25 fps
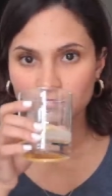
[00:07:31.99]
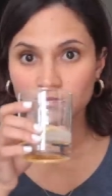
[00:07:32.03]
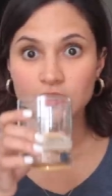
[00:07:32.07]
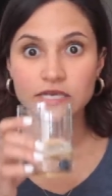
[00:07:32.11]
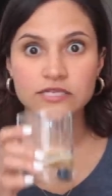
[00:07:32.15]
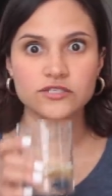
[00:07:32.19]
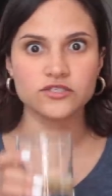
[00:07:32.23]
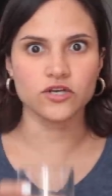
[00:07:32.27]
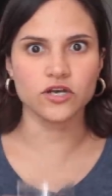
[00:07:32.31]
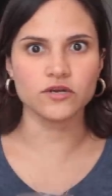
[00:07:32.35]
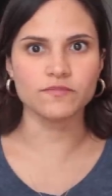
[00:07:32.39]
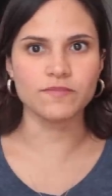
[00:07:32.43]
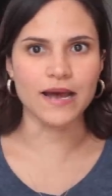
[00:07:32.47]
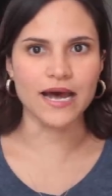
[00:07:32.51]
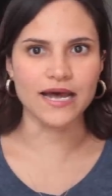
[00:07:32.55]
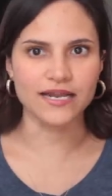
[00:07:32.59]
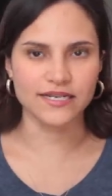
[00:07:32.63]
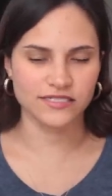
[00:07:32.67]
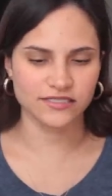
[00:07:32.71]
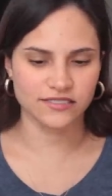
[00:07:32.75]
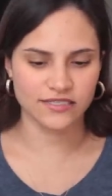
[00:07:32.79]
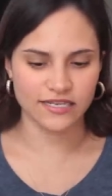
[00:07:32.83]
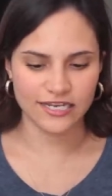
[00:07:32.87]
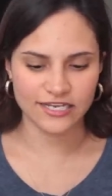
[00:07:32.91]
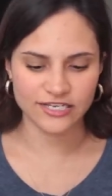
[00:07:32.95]
It's not bad,
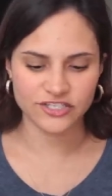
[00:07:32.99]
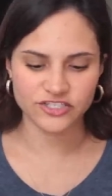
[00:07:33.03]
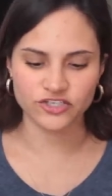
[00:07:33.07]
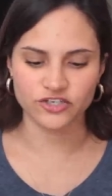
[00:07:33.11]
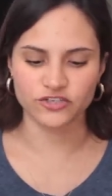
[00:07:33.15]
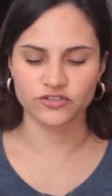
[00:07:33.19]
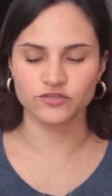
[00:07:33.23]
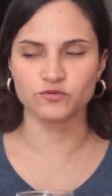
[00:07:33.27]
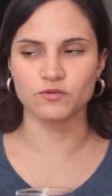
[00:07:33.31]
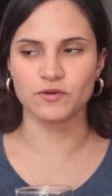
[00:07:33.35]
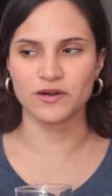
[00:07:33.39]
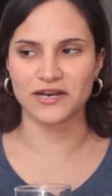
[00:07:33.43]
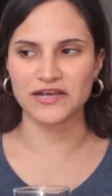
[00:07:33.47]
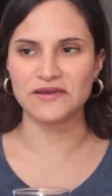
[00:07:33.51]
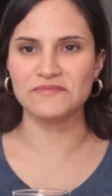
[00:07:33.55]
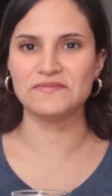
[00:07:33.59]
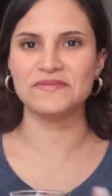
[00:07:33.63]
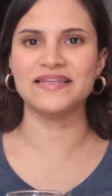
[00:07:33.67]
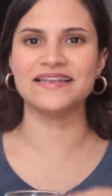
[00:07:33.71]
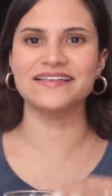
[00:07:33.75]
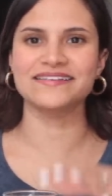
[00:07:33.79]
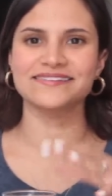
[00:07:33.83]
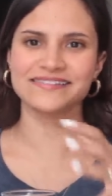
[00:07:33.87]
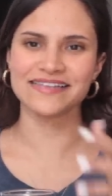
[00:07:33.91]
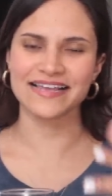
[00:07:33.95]
it's delicious. What I
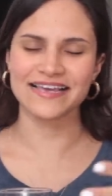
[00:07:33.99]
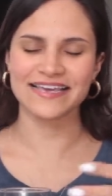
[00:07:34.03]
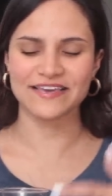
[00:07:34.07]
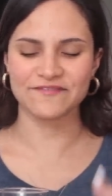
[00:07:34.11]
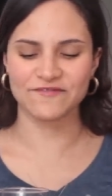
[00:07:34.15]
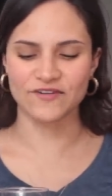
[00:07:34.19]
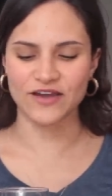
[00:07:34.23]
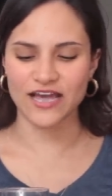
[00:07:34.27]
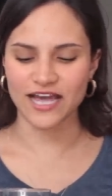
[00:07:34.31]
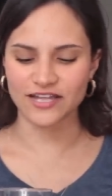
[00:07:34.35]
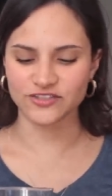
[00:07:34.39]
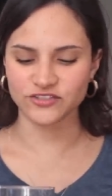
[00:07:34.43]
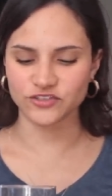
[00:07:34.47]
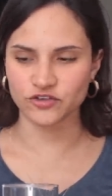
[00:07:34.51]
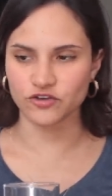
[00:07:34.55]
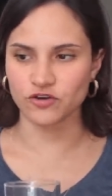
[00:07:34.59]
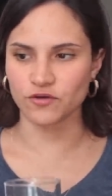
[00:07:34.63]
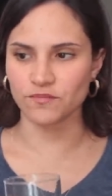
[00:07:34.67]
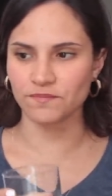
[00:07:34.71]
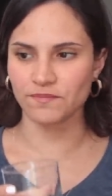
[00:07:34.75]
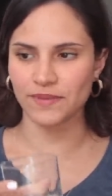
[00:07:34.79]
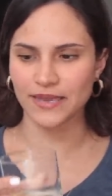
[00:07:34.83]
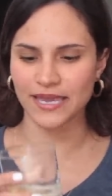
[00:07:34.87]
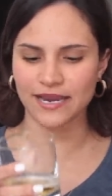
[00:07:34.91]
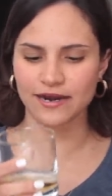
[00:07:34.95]
mean is, like, if I had to
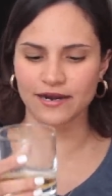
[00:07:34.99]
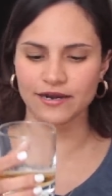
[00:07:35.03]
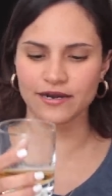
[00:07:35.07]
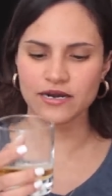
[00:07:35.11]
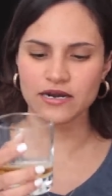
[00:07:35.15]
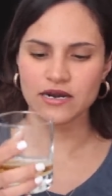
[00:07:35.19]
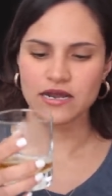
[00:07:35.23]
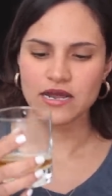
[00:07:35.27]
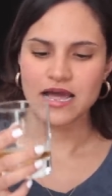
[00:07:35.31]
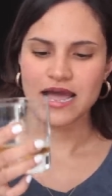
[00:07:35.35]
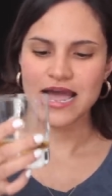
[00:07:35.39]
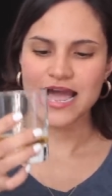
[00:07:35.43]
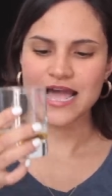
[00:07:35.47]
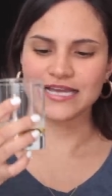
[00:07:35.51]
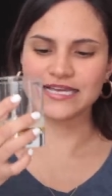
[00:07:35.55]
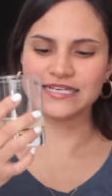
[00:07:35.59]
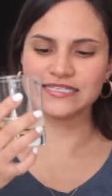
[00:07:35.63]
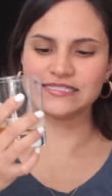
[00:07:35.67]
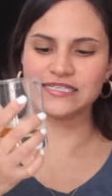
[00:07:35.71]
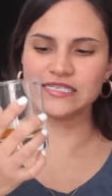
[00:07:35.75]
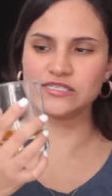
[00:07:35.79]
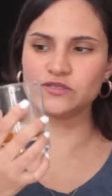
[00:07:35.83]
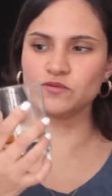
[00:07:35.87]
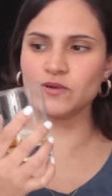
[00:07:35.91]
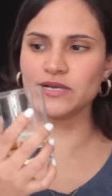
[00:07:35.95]
compare, I guess
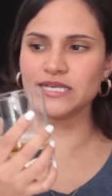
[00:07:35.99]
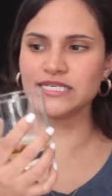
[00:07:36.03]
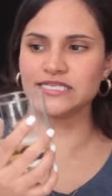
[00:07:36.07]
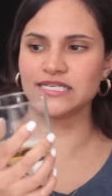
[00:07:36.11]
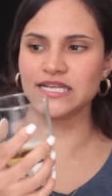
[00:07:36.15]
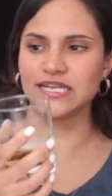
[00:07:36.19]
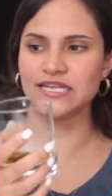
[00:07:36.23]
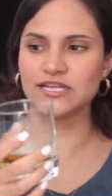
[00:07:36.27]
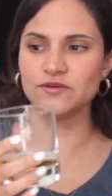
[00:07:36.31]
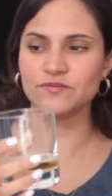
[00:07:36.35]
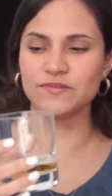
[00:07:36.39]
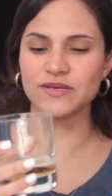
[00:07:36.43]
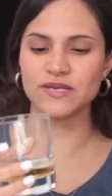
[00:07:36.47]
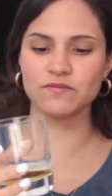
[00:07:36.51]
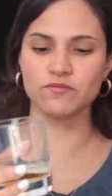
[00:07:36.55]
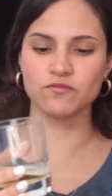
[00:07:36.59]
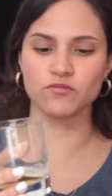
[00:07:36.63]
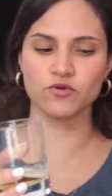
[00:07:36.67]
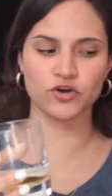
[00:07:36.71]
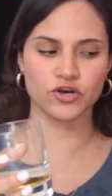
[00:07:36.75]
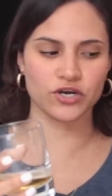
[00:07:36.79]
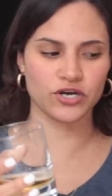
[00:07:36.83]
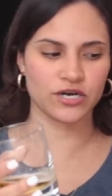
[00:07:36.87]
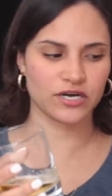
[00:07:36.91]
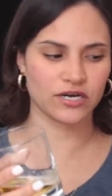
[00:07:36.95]
this one is a little bit
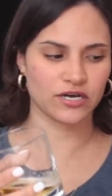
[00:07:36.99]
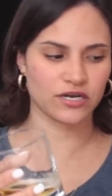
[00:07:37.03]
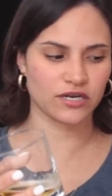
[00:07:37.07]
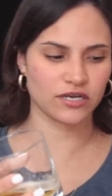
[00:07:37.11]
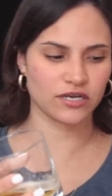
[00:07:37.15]
more